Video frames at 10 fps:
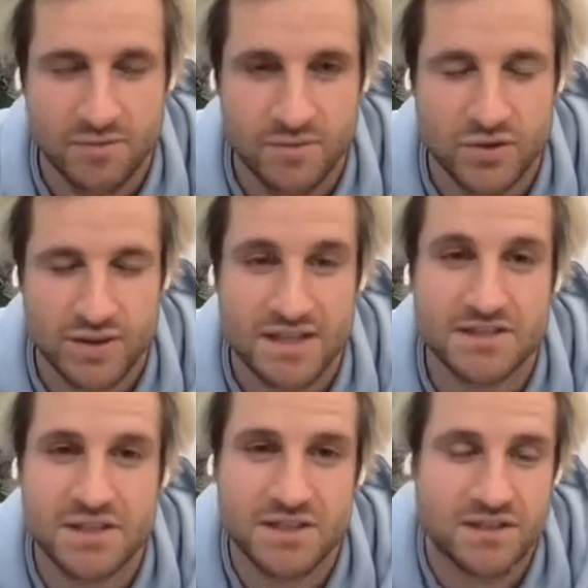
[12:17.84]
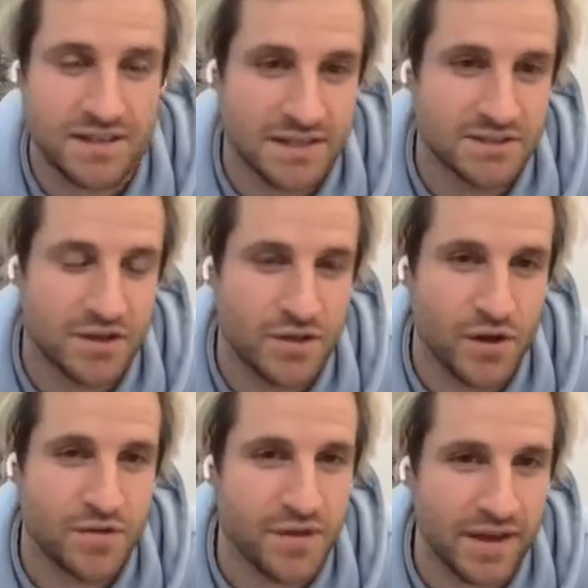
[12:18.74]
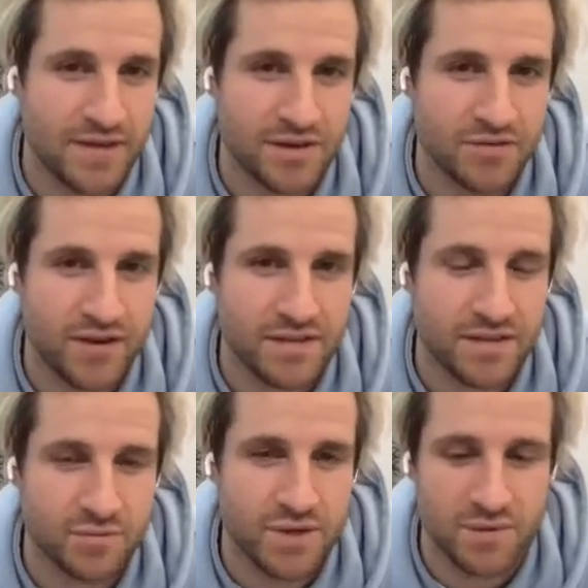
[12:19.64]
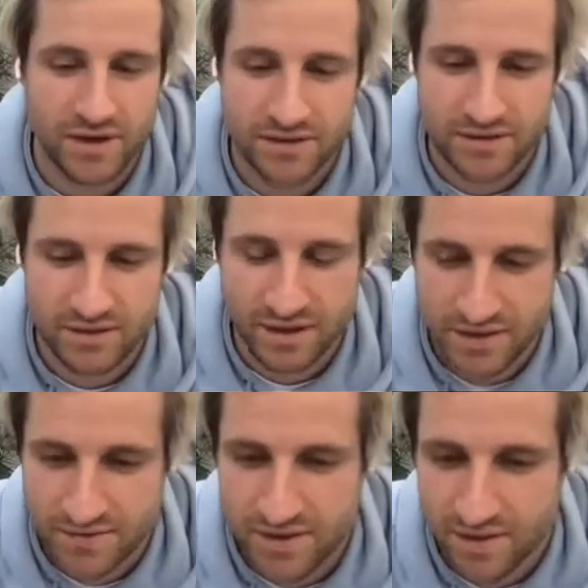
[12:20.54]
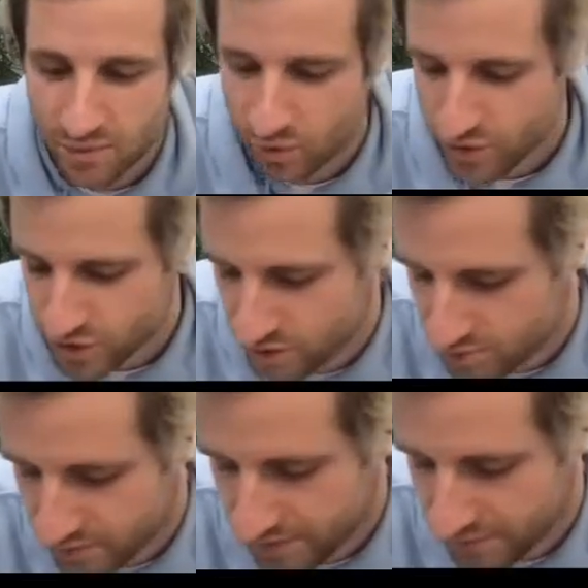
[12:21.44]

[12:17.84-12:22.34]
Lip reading: So that's the third thing, having faith in people and giving them ownership.